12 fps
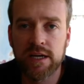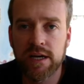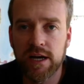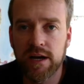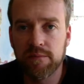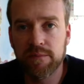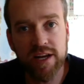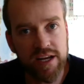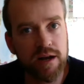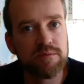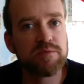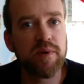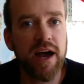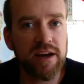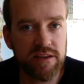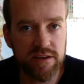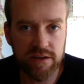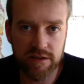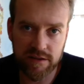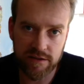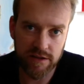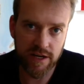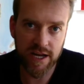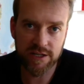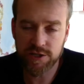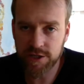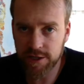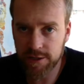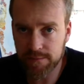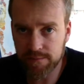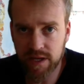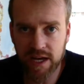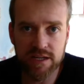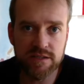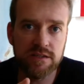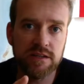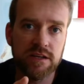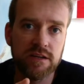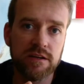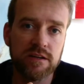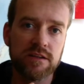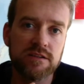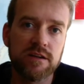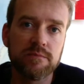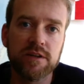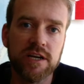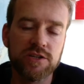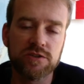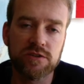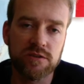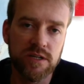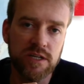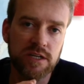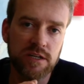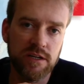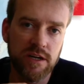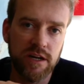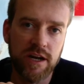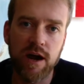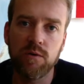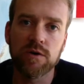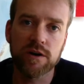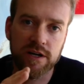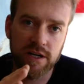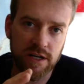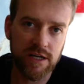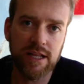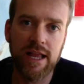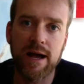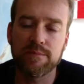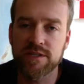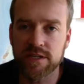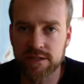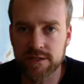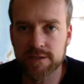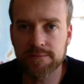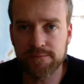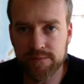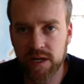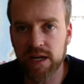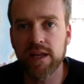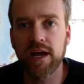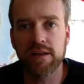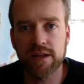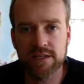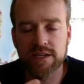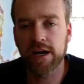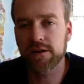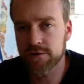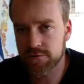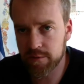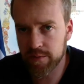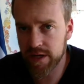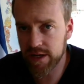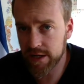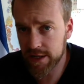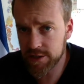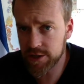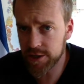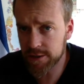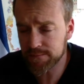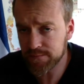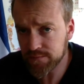But it comes back the next year as the subglacial network collapses, and that cycle is repeated each year.